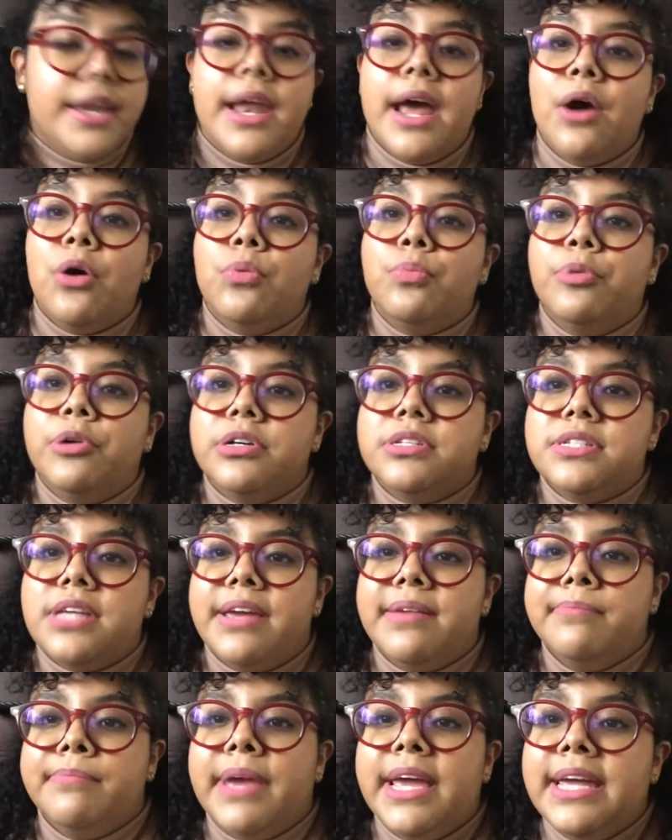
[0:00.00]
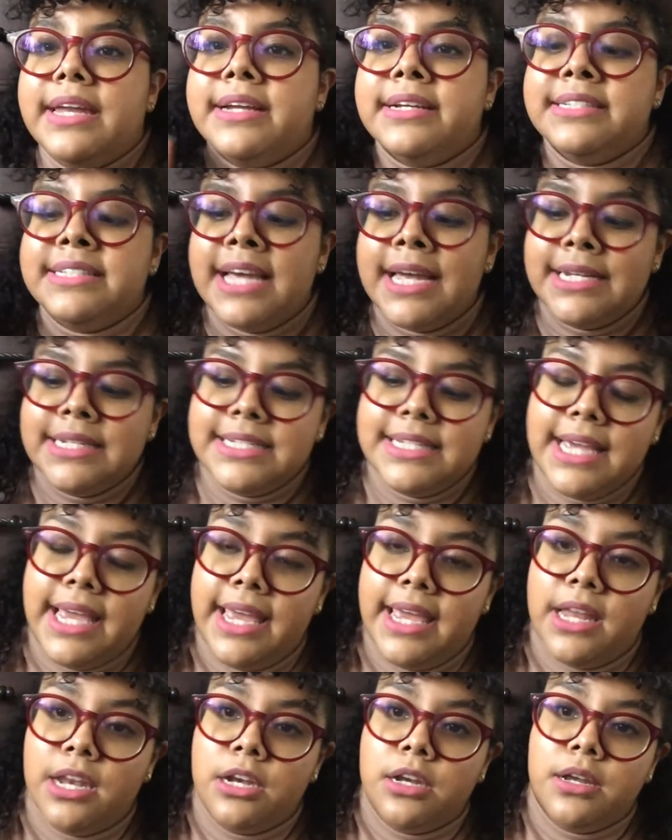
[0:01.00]
now books I made a dent
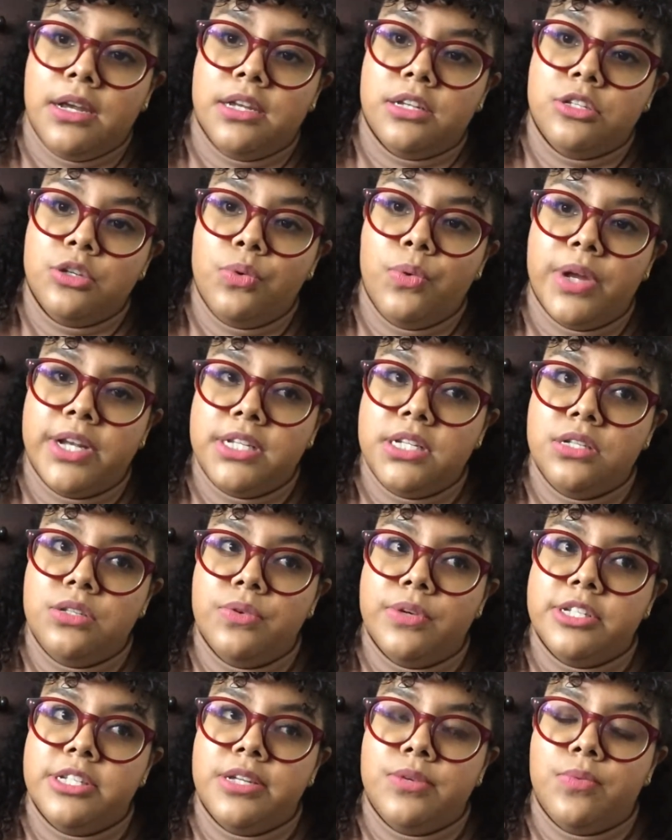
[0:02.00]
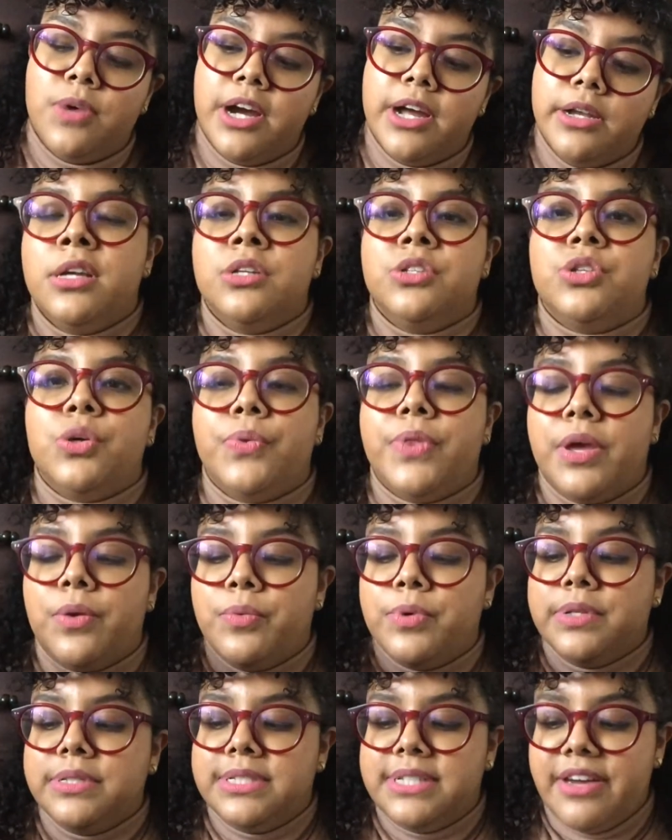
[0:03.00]
in 2021. So they
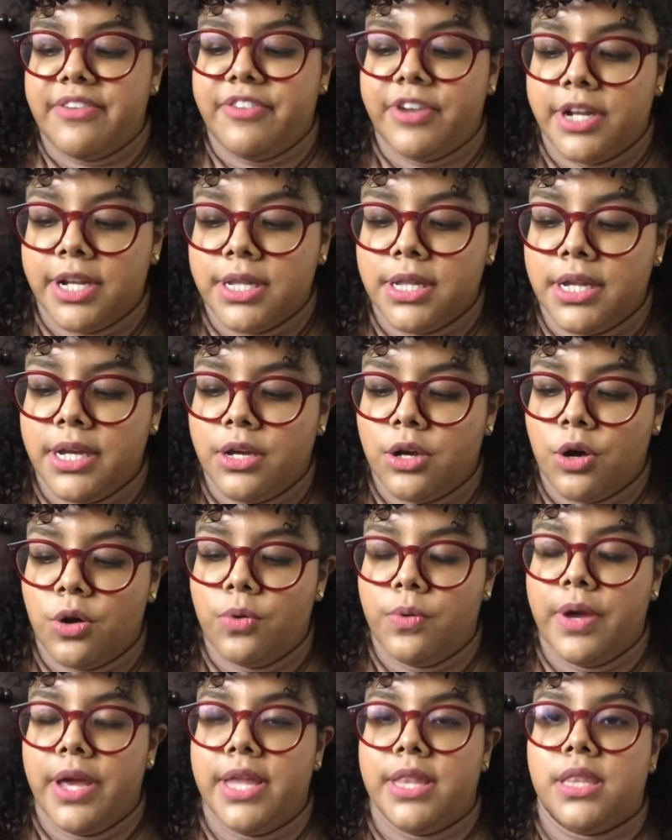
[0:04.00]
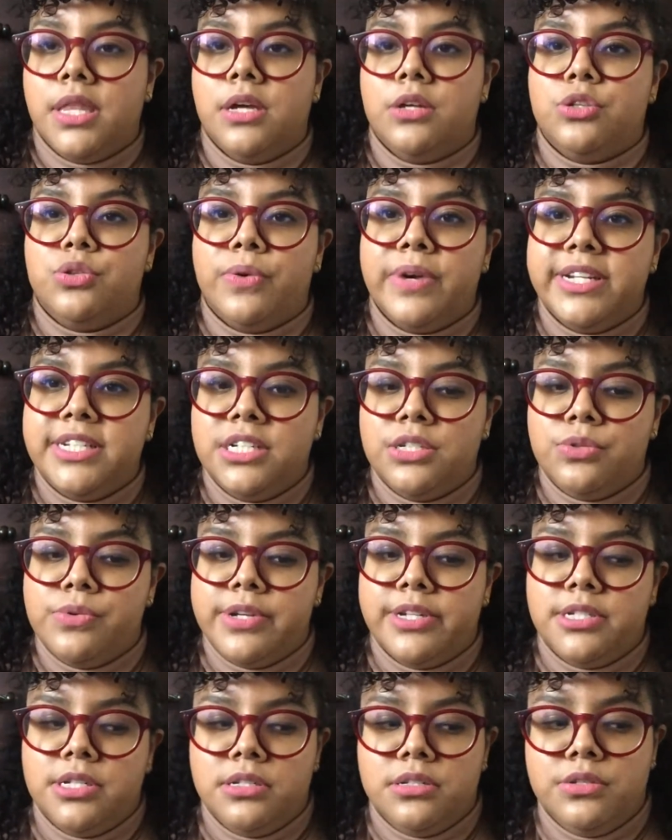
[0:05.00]
will definitely go in the
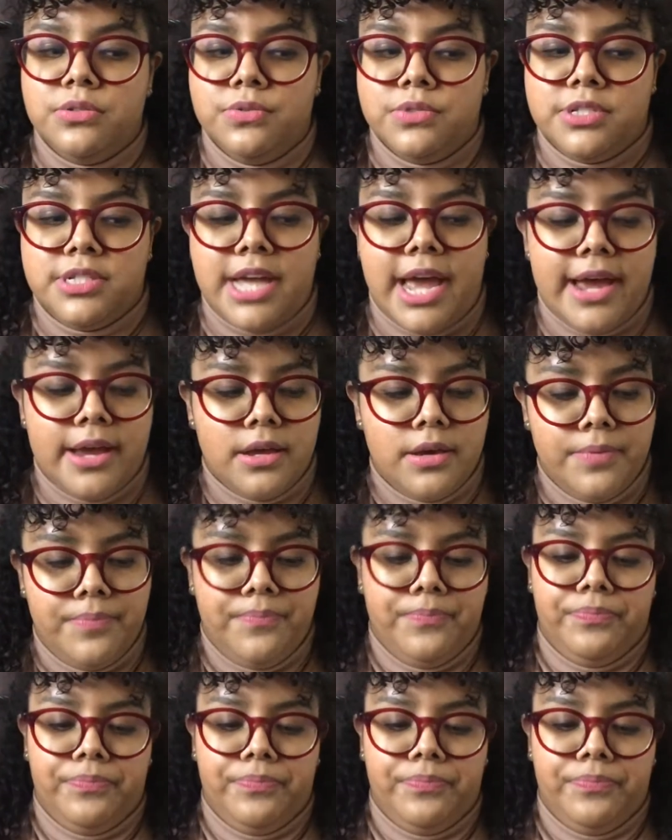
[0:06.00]
2022 stack.